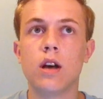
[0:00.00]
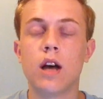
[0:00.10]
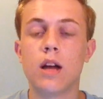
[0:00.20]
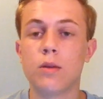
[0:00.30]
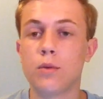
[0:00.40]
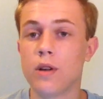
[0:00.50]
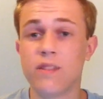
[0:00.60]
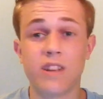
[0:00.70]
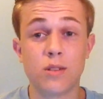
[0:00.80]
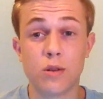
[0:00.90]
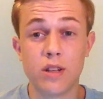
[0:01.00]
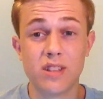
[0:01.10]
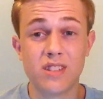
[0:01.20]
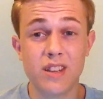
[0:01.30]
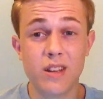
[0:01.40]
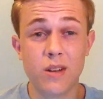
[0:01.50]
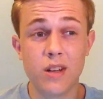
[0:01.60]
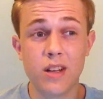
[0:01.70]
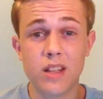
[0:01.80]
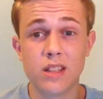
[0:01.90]
I don't wear Victoria's
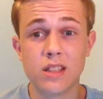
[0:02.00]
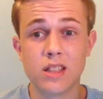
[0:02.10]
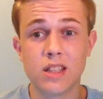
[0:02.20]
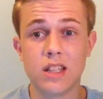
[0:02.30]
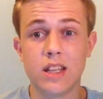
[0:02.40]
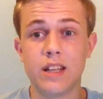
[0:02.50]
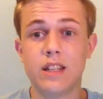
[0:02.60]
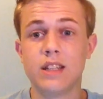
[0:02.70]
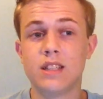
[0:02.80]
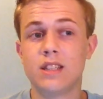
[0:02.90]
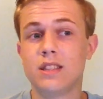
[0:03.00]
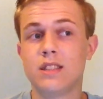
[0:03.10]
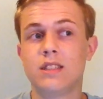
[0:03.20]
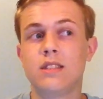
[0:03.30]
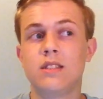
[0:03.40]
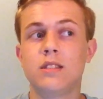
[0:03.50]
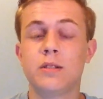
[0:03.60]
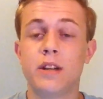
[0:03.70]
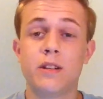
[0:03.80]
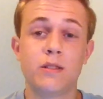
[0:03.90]
Secret, and
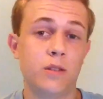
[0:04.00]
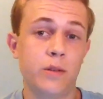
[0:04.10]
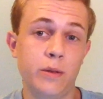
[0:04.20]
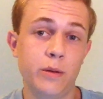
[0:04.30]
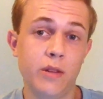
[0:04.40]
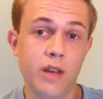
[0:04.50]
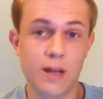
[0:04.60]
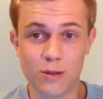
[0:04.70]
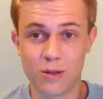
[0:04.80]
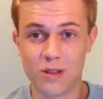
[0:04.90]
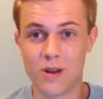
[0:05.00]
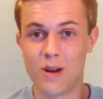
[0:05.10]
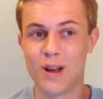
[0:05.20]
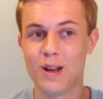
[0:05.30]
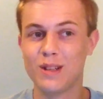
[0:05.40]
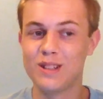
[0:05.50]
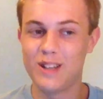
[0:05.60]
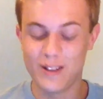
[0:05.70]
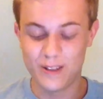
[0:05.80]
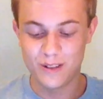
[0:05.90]
so I don't know who the angels are.
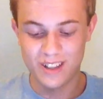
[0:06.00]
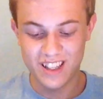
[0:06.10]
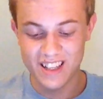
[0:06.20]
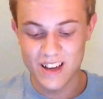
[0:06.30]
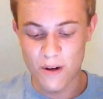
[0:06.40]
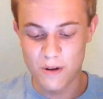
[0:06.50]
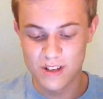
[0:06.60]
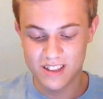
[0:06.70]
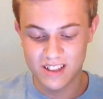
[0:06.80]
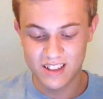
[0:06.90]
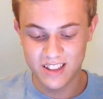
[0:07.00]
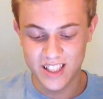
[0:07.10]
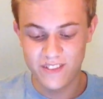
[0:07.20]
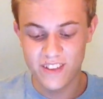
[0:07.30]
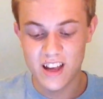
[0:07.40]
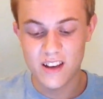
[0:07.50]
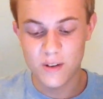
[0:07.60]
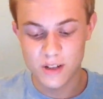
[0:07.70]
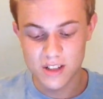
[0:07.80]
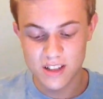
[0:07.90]
So, yeah, we're just gonna leave that
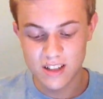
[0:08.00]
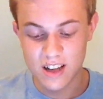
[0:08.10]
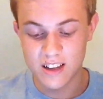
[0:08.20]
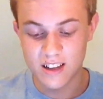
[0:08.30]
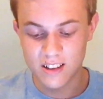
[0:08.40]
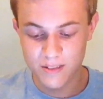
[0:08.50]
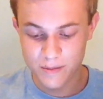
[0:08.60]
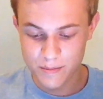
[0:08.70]
question hanging.